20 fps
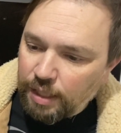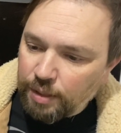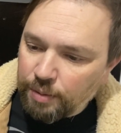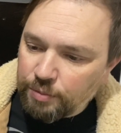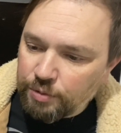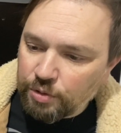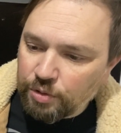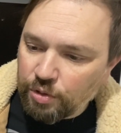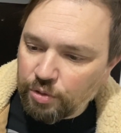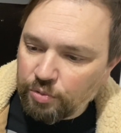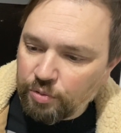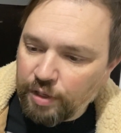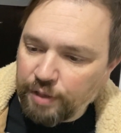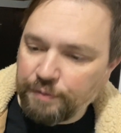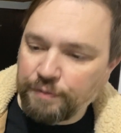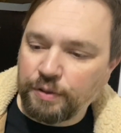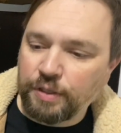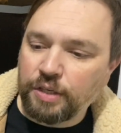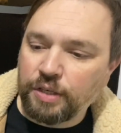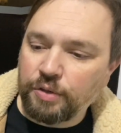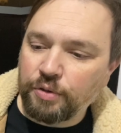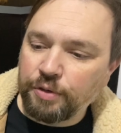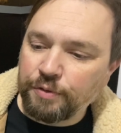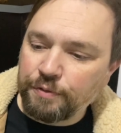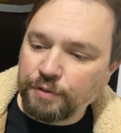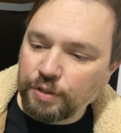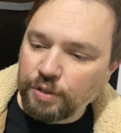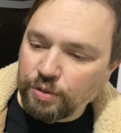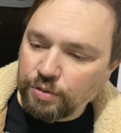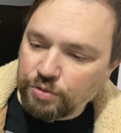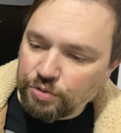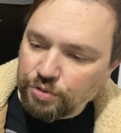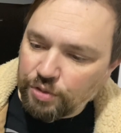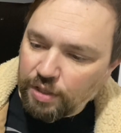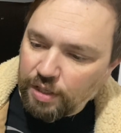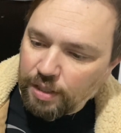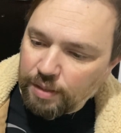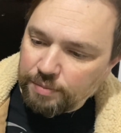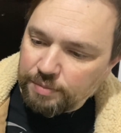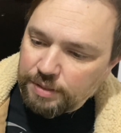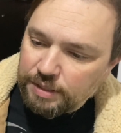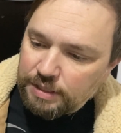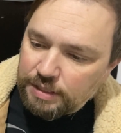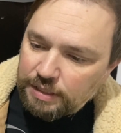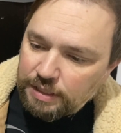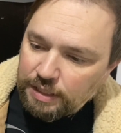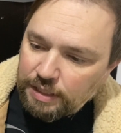you've got Rayford Griffin on drums,